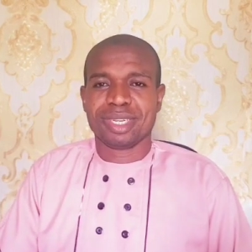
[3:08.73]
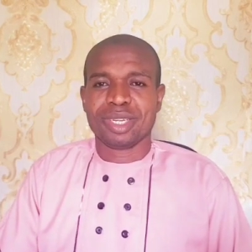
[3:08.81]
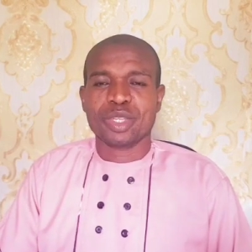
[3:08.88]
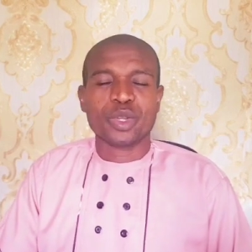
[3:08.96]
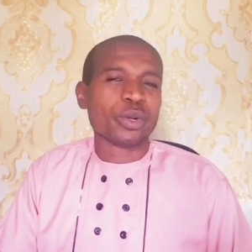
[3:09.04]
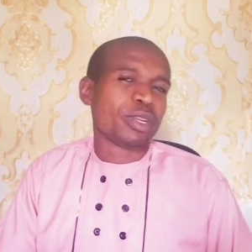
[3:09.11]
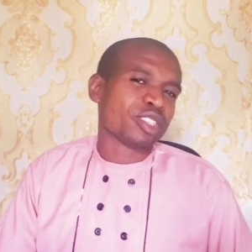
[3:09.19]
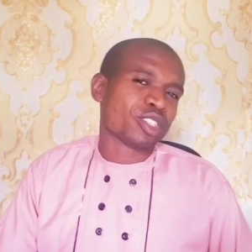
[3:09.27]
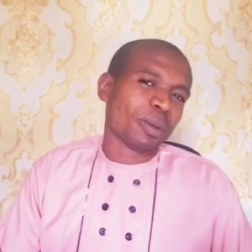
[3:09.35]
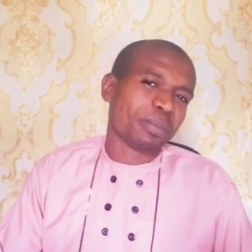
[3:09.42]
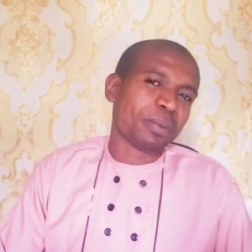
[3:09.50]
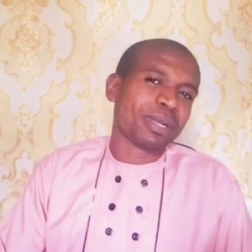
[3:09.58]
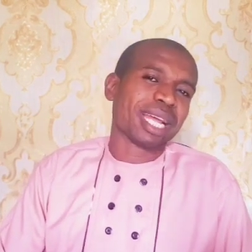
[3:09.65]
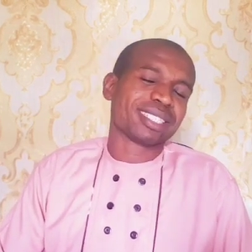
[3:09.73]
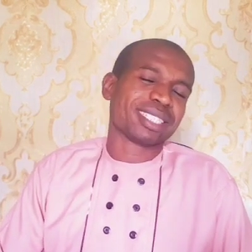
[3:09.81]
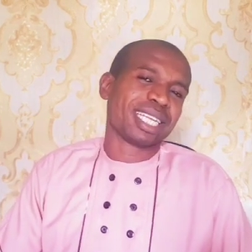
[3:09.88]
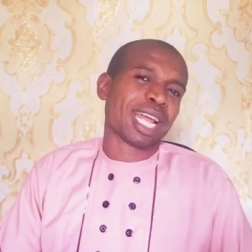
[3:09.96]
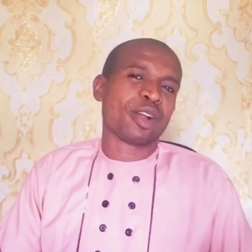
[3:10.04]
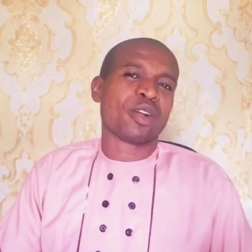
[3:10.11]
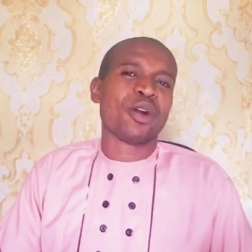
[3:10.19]
So some people that say
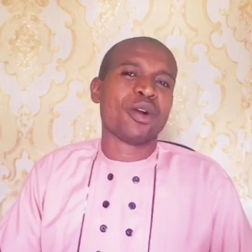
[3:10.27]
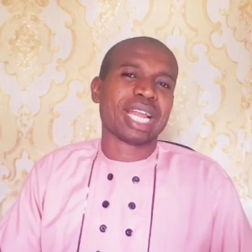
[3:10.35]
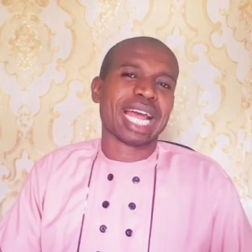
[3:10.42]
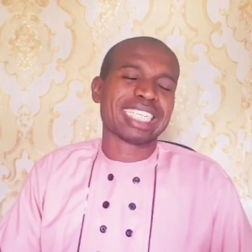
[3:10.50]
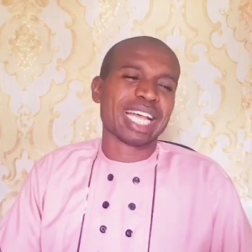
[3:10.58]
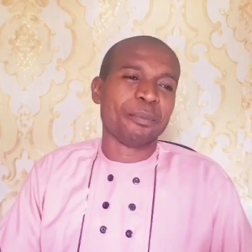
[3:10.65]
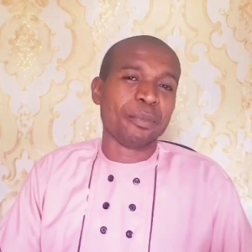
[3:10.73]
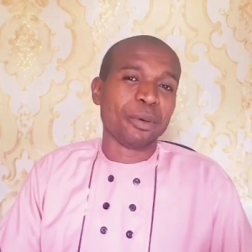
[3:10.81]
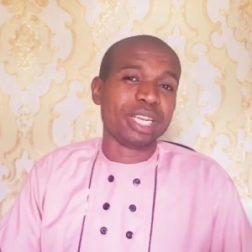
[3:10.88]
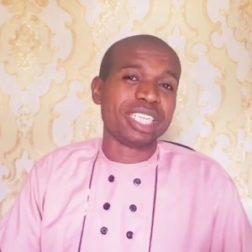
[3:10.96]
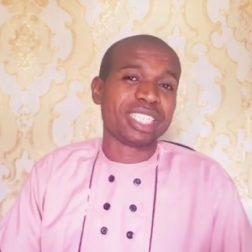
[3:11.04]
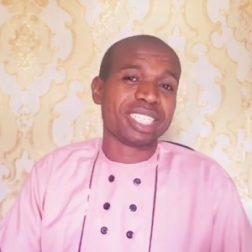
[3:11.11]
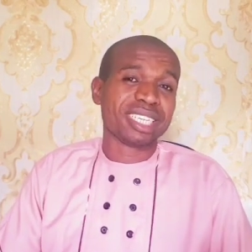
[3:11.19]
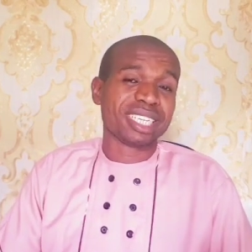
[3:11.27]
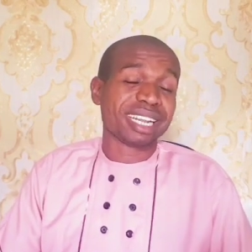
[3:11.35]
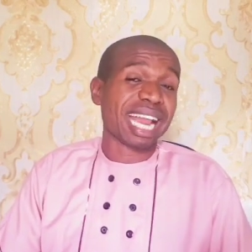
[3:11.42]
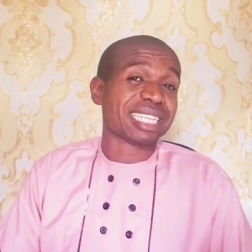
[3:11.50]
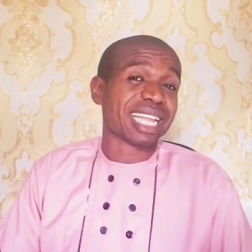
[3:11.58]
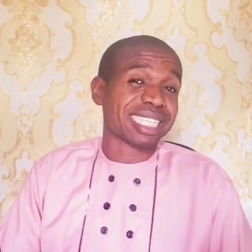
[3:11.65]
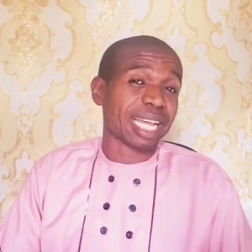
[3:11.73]
that God has abolished,
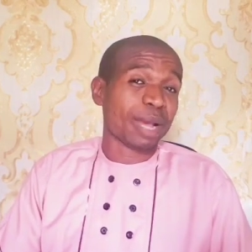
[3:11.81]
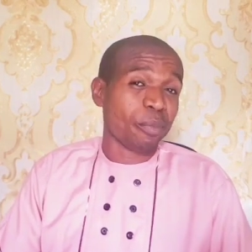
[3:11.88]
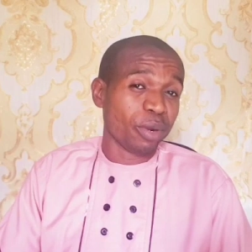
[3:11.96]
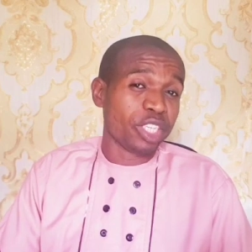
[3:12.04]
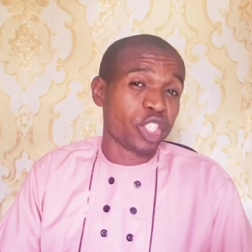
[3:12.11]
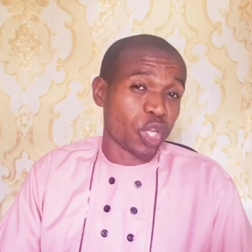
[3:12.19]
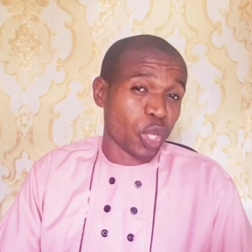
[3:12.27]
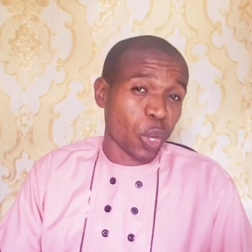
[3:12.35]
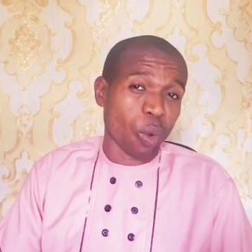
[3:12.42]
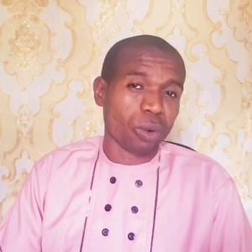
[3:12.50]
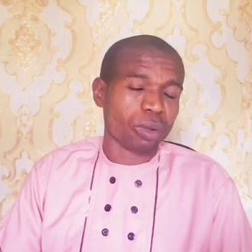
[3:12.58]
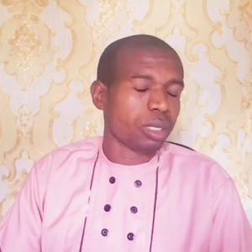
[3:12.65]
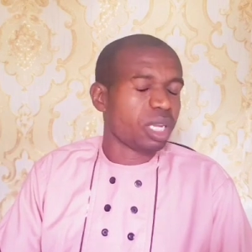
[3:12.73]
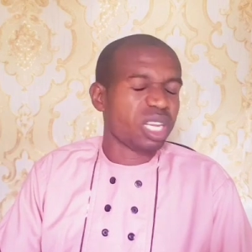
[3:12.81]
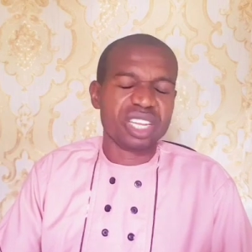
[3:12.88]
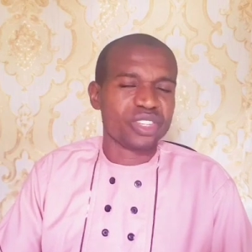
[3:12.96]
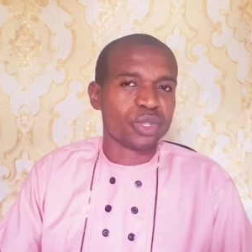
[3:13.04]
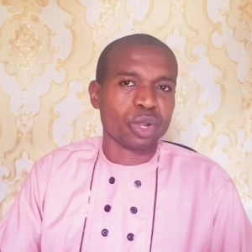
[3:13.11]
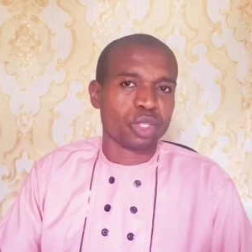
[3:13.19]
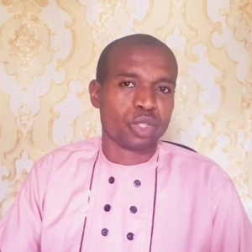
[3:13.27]
Christ has abolished law, is
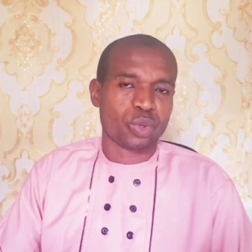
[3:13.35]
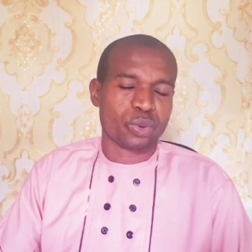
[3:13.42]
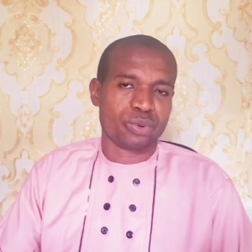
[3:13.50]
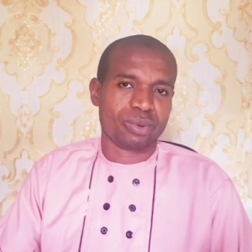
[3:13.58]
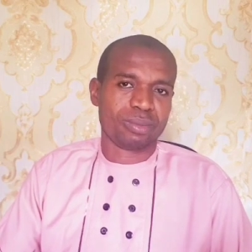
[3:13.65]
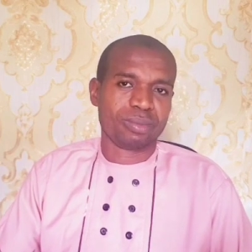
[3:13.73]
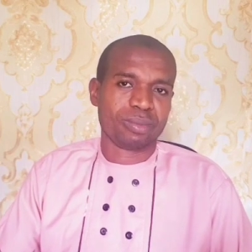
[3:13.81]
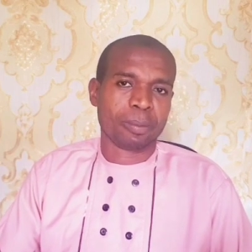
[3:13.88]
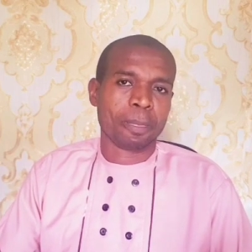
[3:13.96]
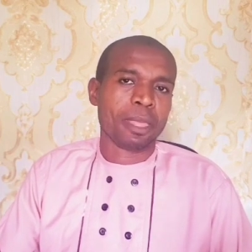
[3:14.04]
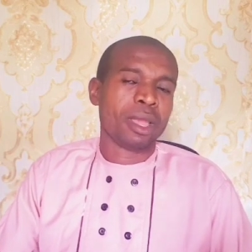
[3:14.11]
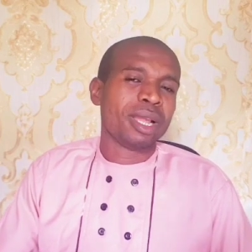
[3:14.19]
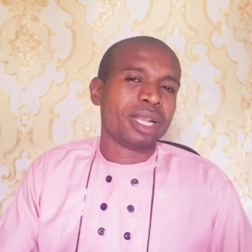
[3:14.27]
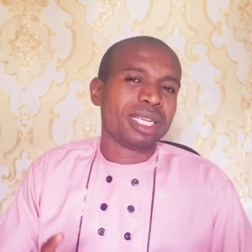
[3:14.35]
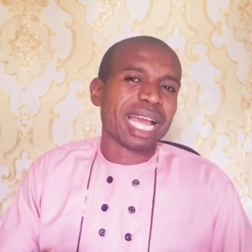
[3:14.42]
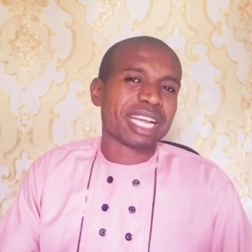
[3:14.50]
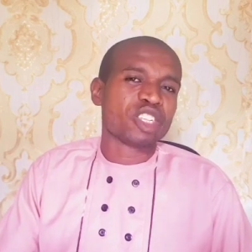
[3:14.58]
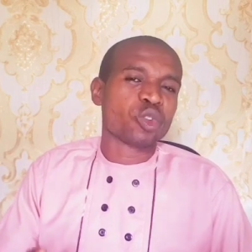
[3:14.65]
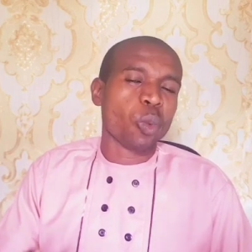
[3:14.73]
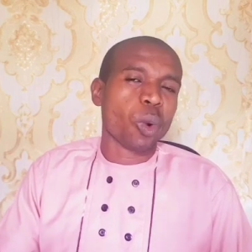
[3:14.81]
not true. There
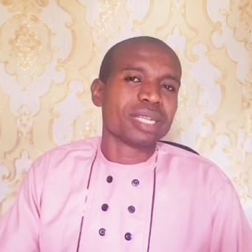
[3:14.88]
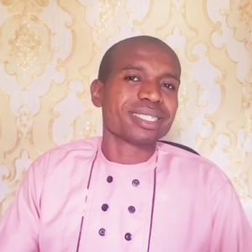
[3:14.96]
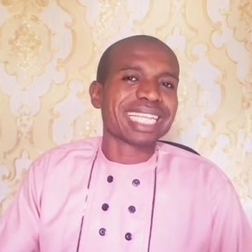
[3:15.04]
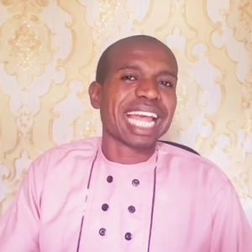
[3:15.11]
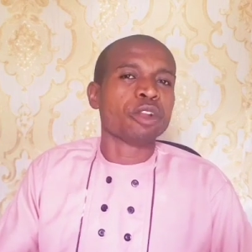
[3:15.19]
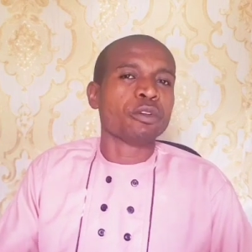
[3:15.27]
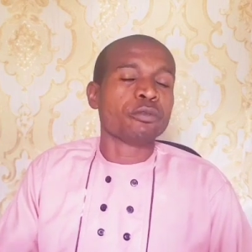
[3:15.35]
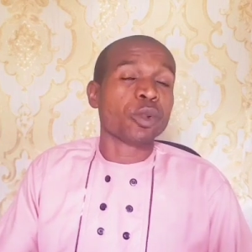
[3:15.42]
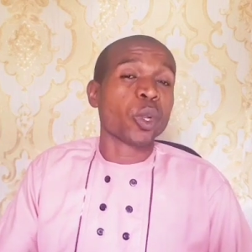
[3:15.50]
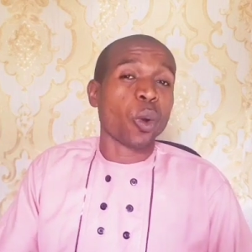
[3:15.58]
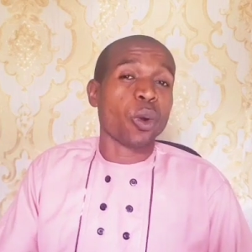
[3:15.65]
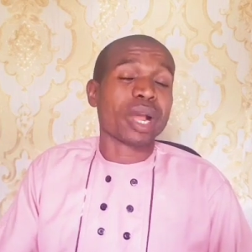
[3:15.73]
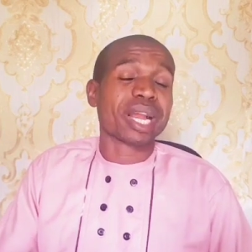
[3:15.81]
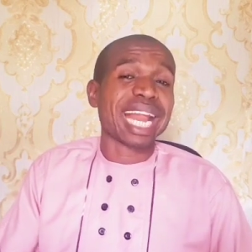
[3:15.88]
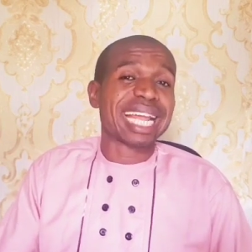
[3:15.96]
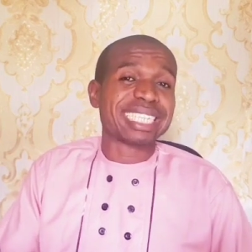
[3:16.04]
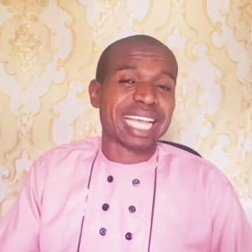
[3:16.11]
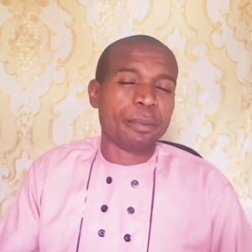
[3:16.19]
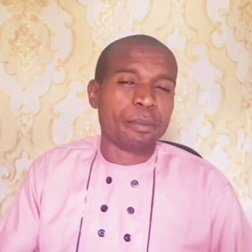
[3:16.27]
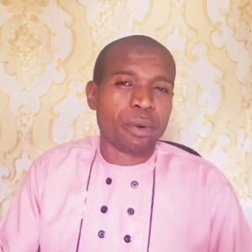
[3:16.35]
is one side of law
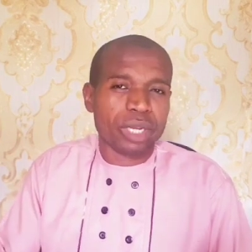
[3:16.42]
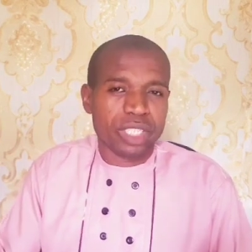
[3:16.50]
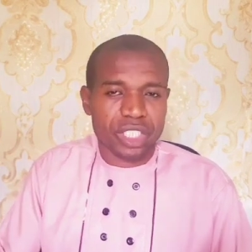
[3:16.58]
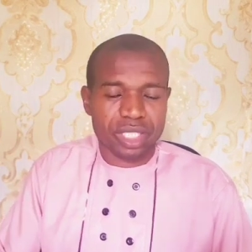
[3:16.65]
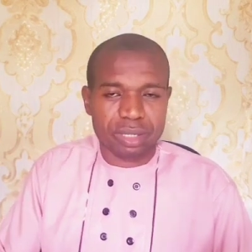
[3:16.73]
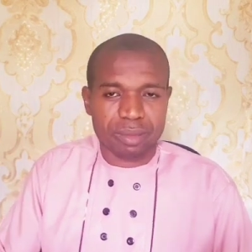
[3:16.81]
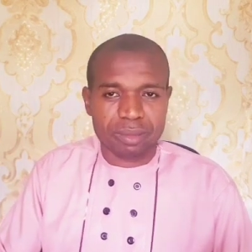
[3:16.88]
Christ abolished.